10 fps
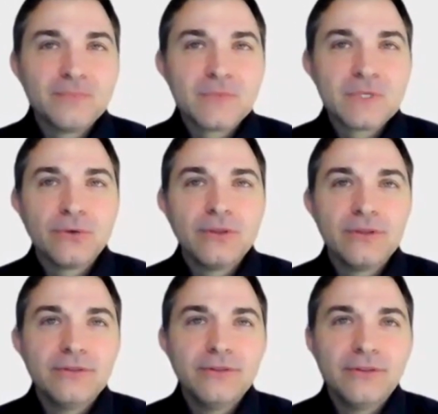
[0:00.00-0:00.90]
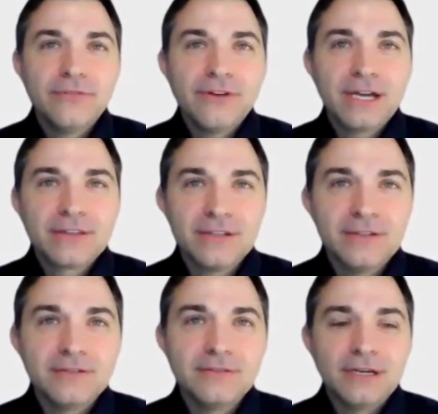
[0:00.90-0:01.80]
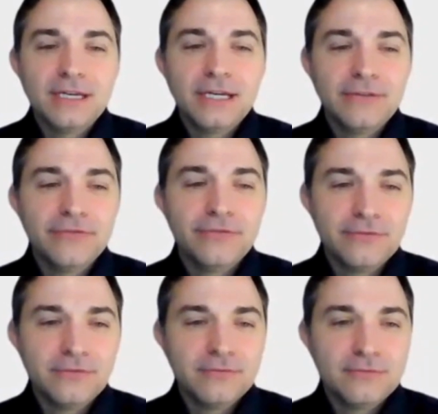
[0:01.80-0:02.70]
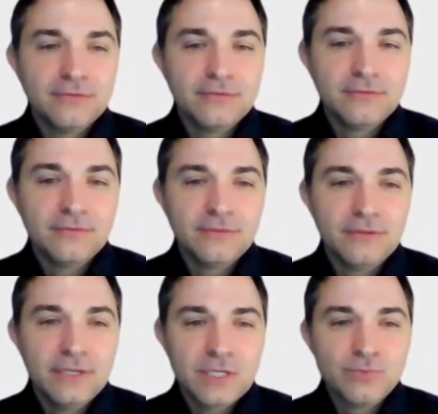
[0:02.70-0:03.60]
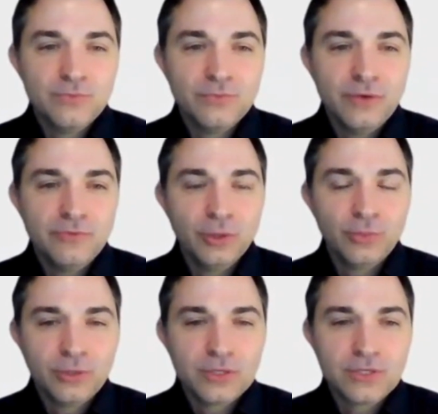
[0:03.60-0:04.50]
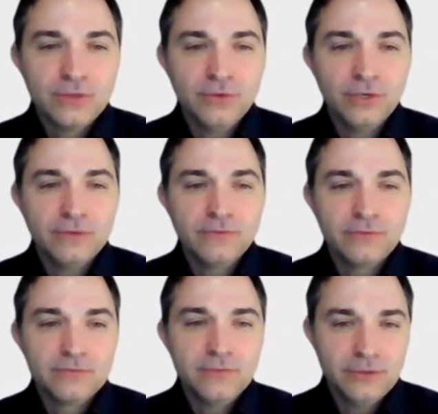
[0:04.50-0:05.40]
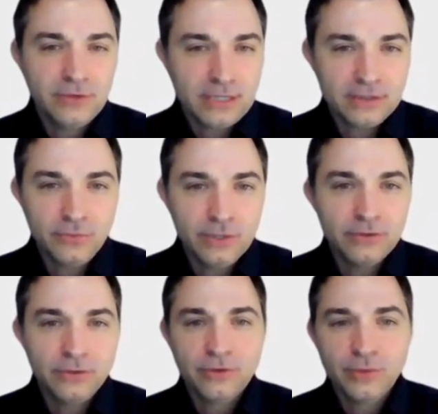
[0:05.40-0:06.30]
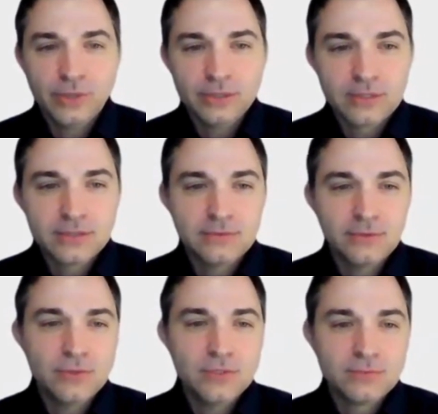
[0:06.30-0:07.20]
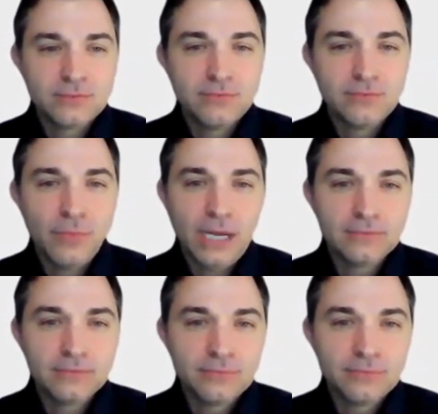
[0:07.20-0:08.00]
So the fact that I have a real person who I've interacted with over the months, who's my